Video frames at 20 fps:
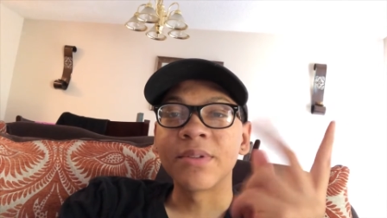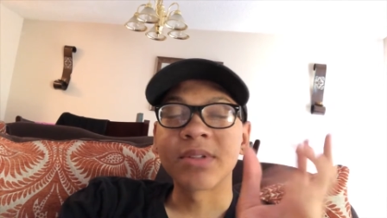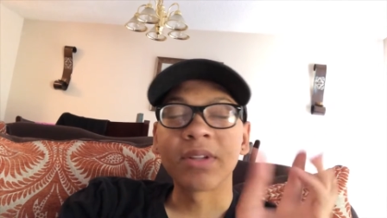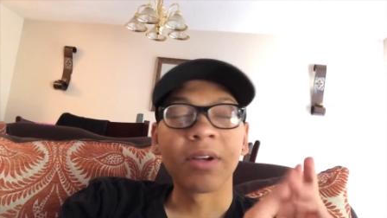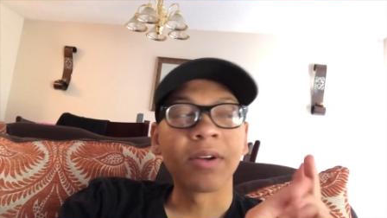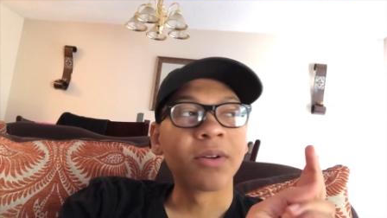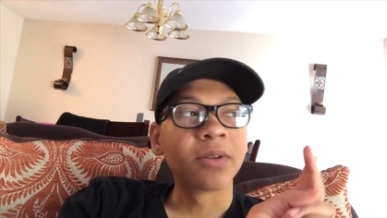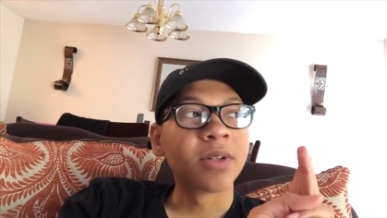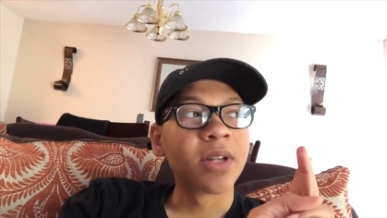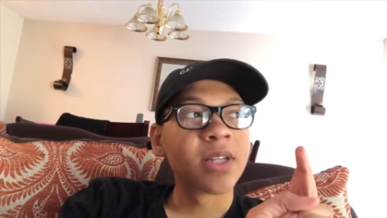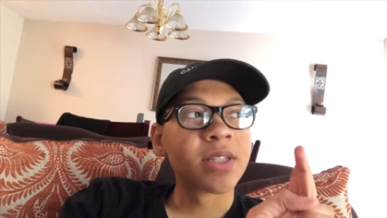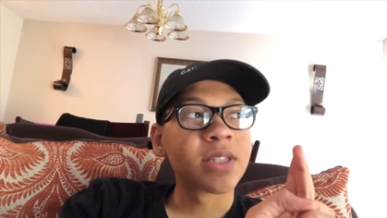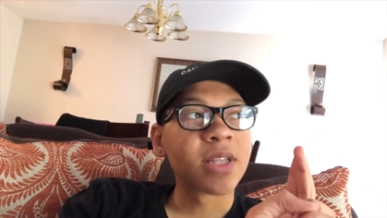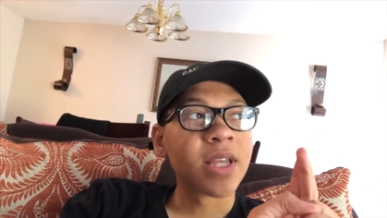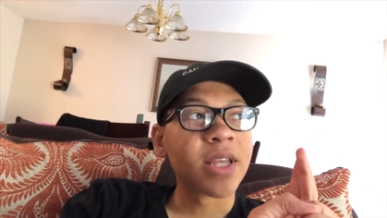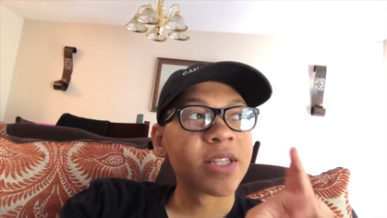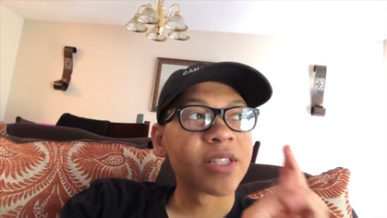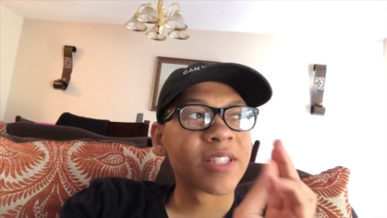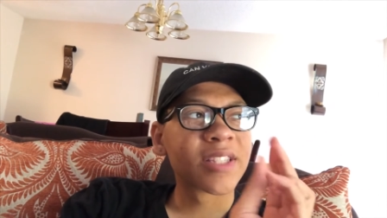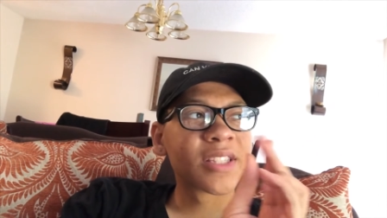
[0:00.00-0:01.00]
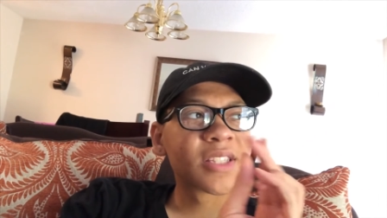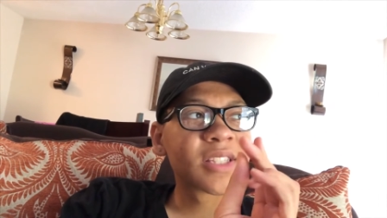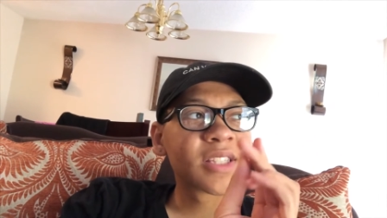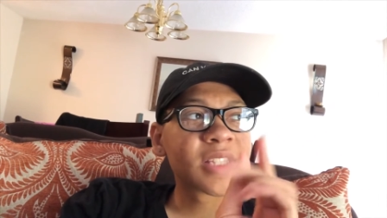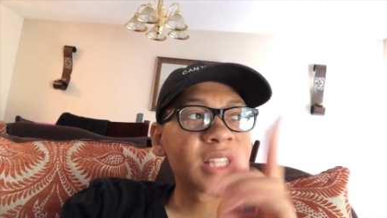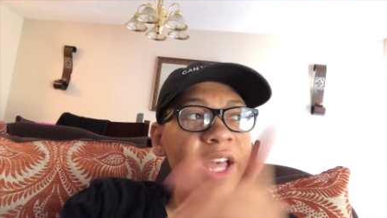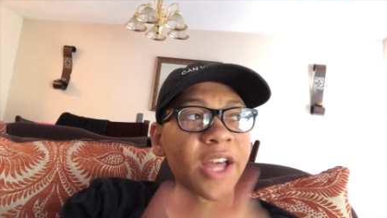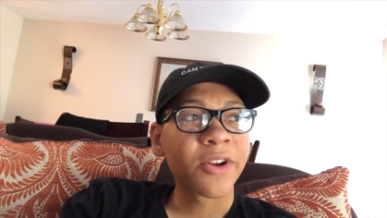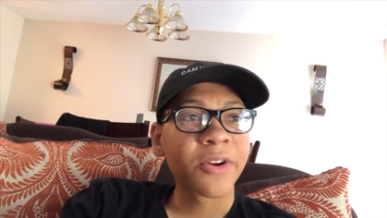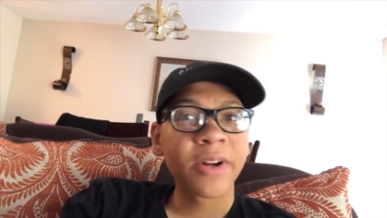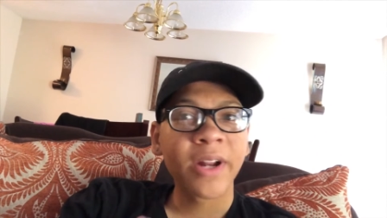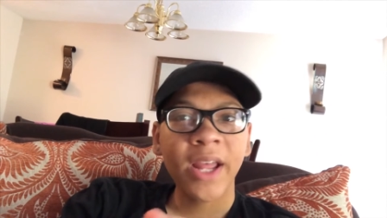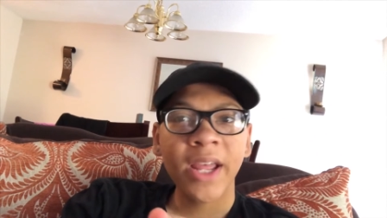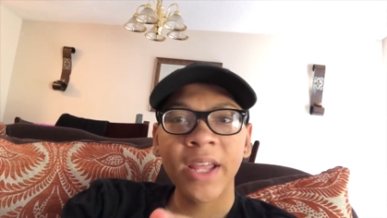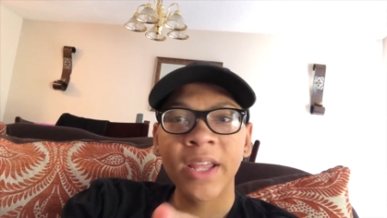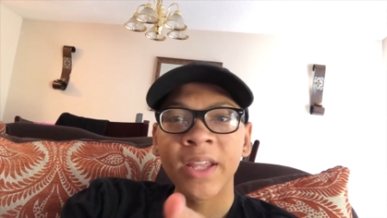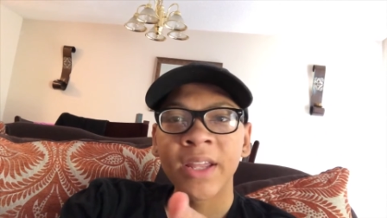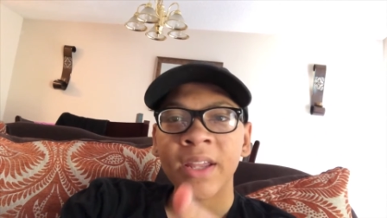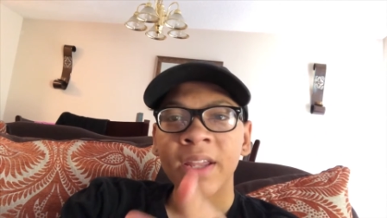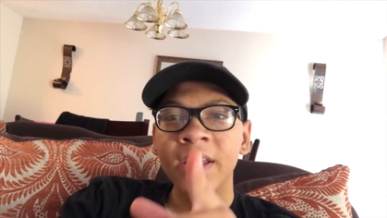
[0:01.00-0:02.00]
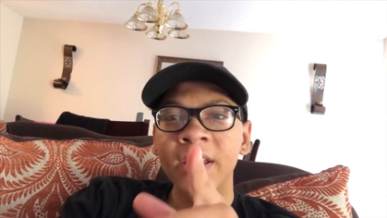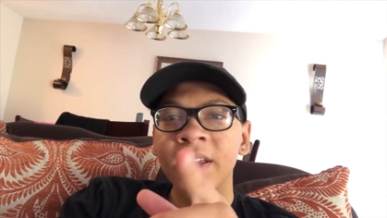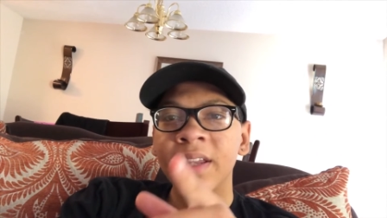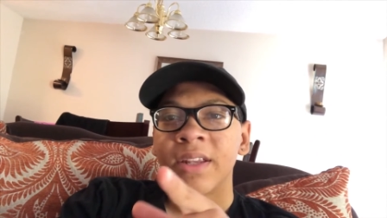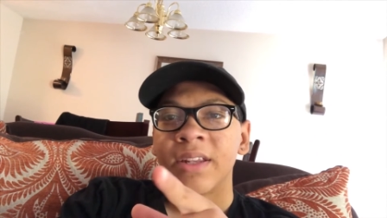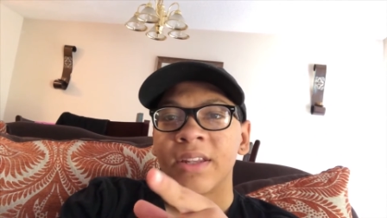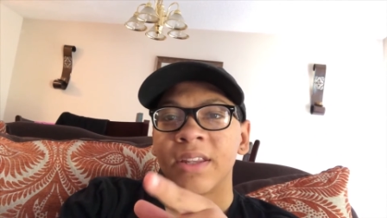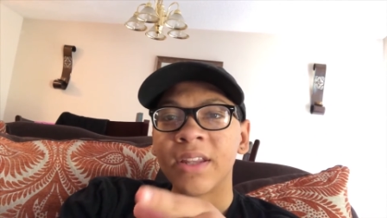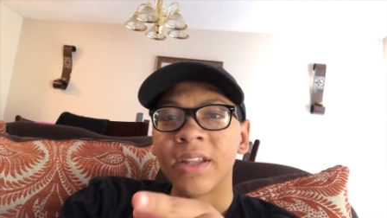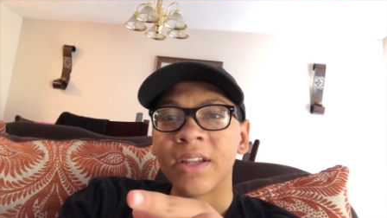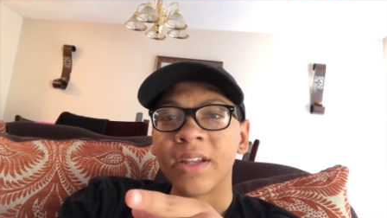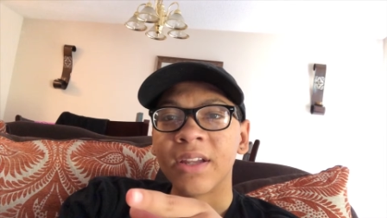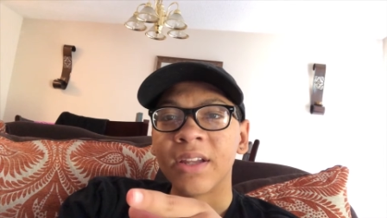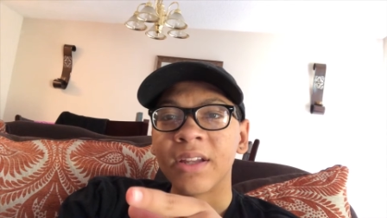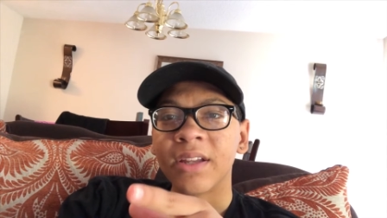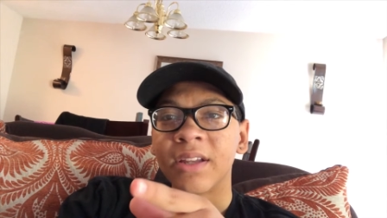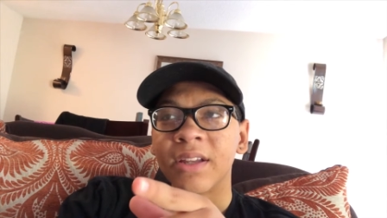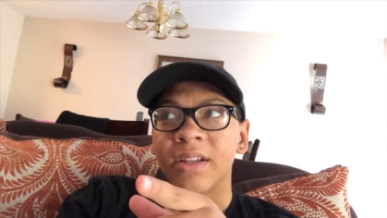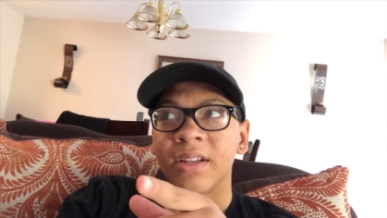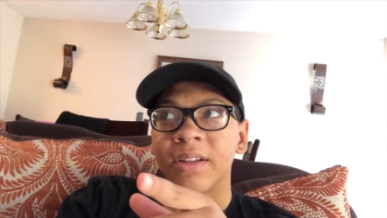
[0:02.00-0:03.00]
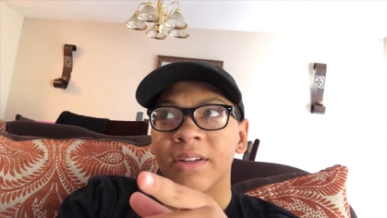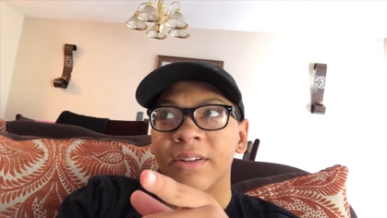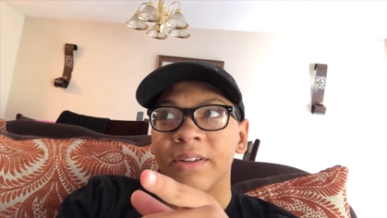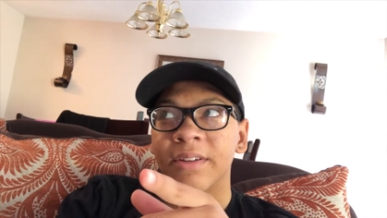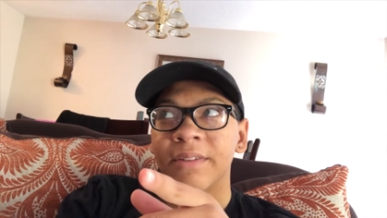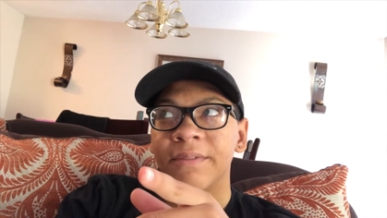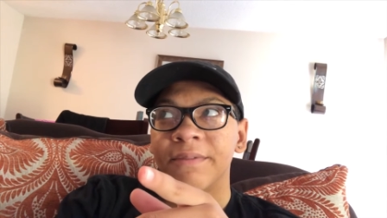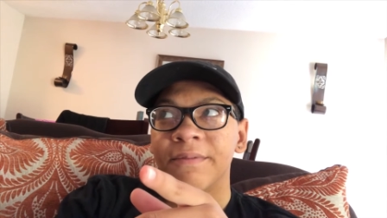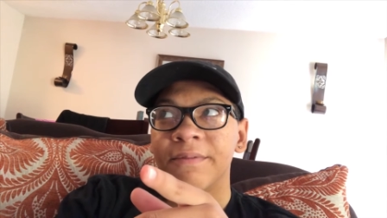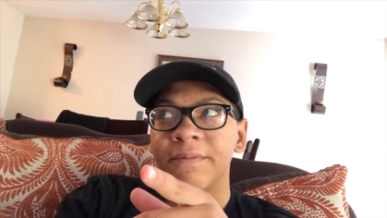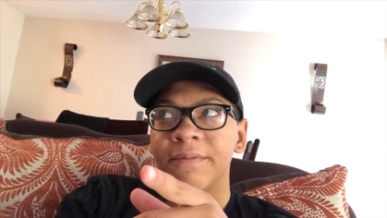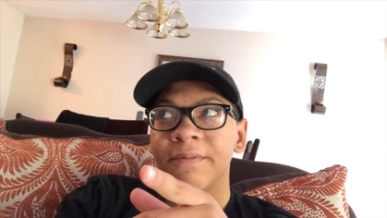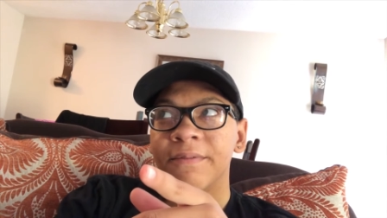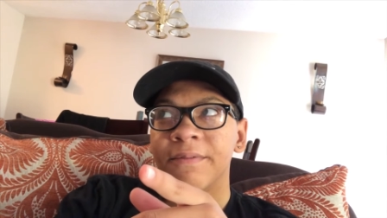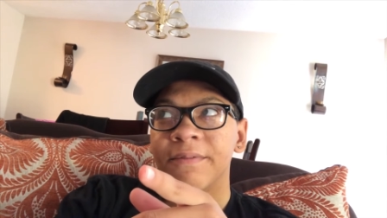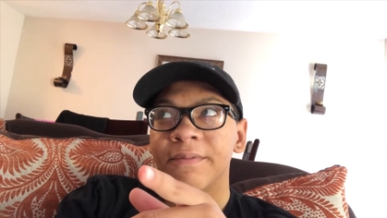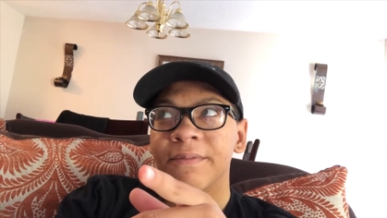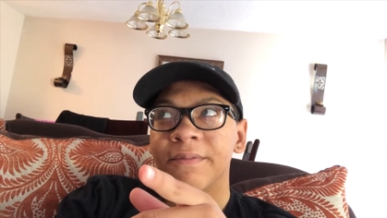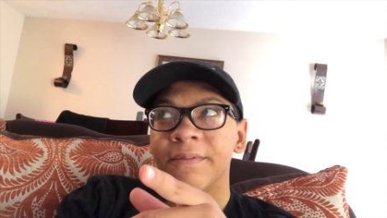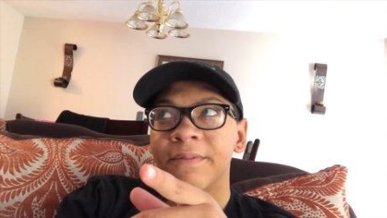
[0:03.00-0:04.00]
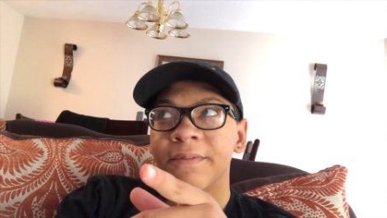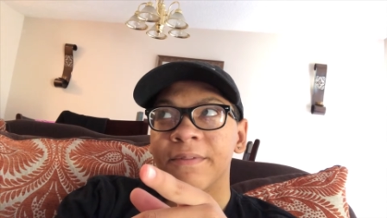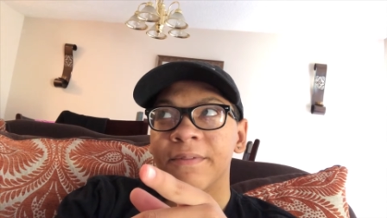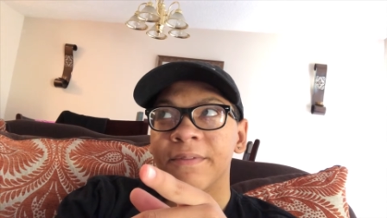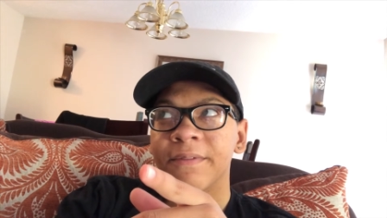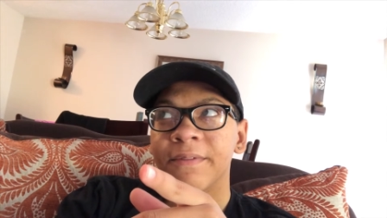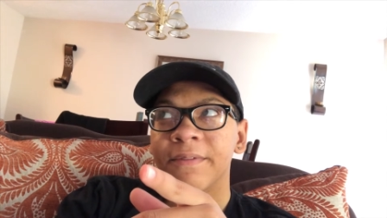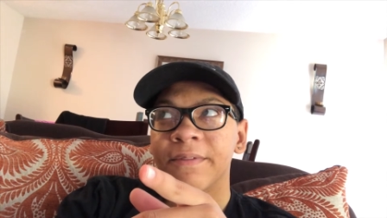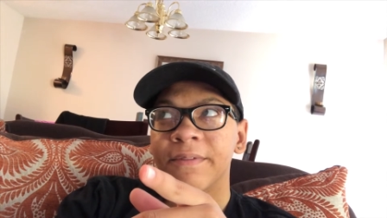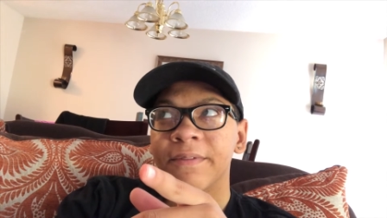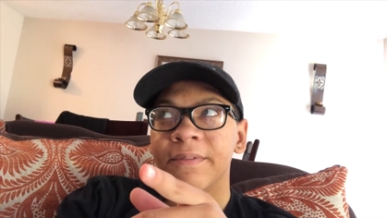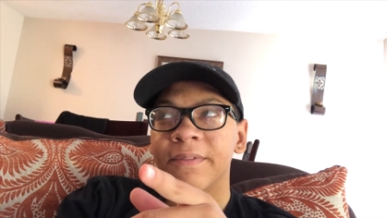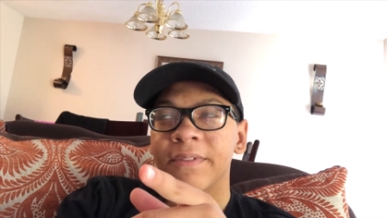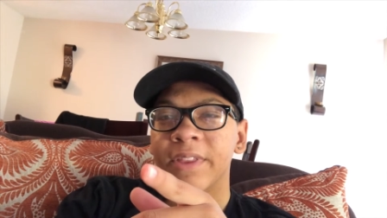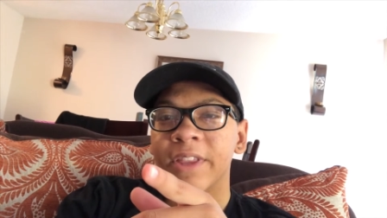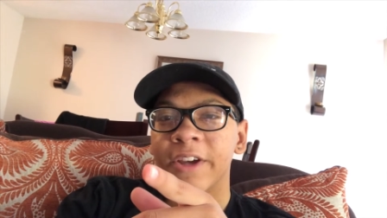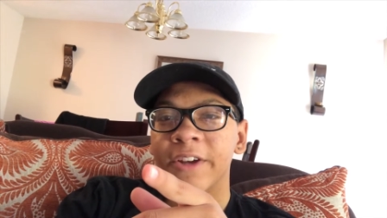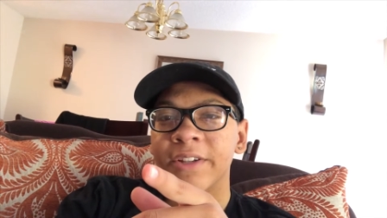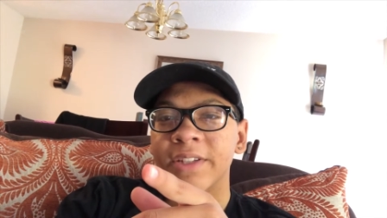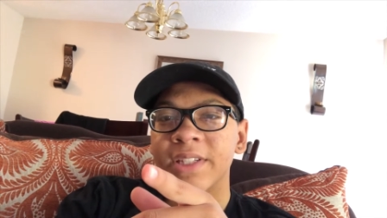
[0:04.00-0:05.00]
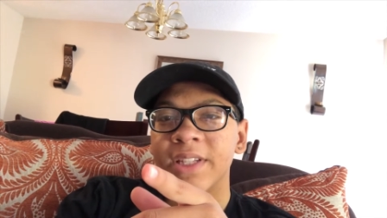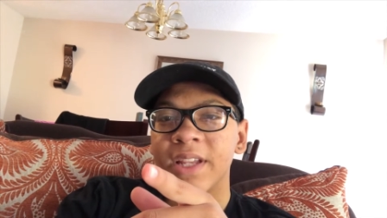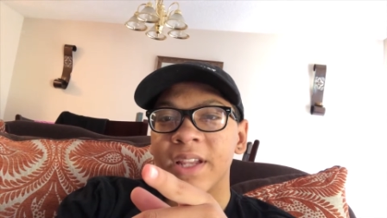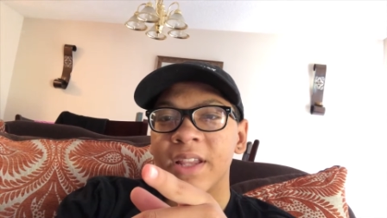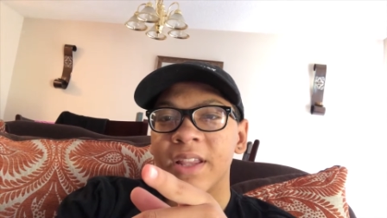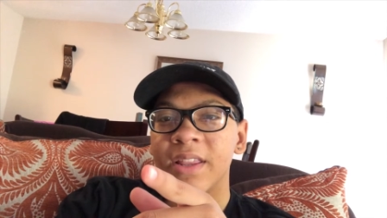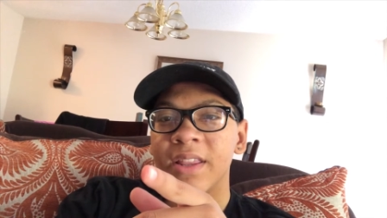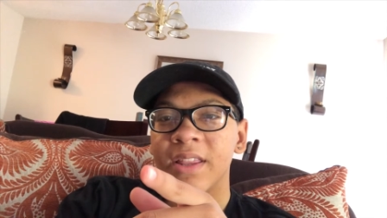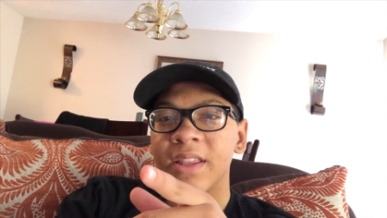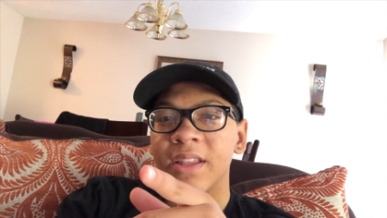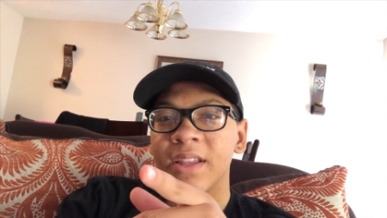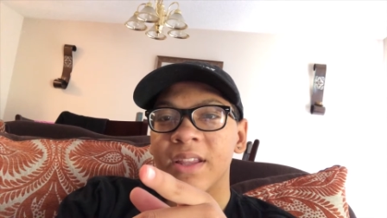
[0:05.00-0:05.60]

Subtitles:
So this is Saturday, the 13th.